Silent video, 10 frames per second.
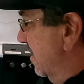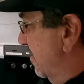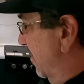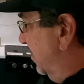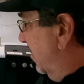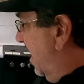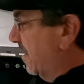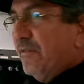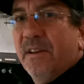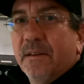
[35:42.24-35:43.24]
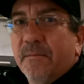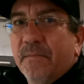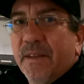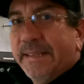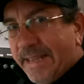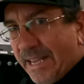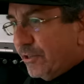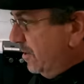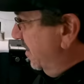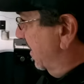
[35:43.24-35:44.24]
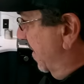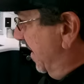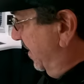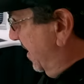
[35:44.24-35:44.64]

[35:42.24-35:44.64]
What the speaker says: who want to have a desk. I mean,